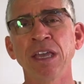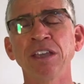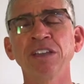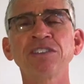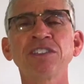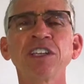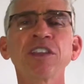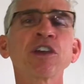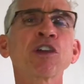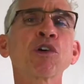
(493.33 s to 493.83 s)
You
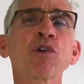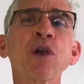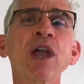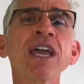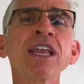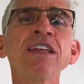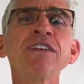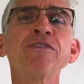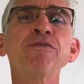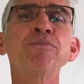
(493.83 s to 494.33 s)
see, the
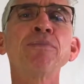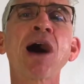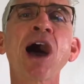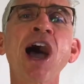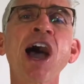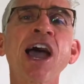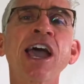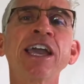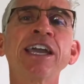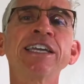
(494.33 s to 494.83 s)
creative
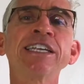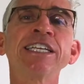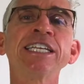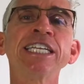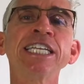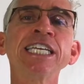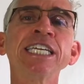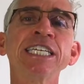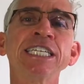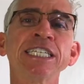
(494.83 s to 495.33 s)
mind
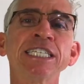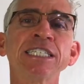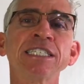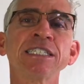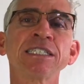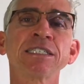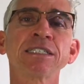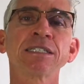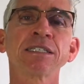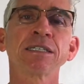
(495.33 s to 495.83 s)

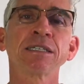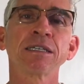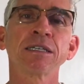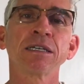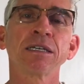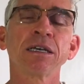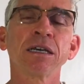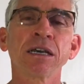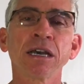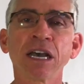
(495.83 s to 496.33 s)
needs
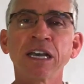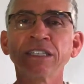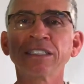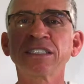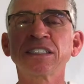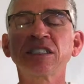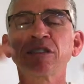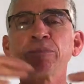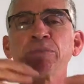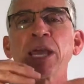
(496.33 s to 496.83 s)
a
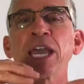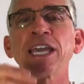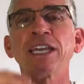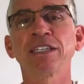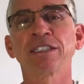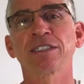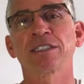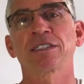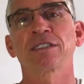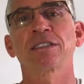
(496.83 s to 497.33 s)

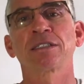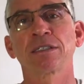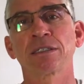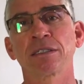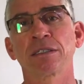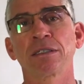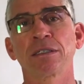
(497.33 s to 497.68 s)
space,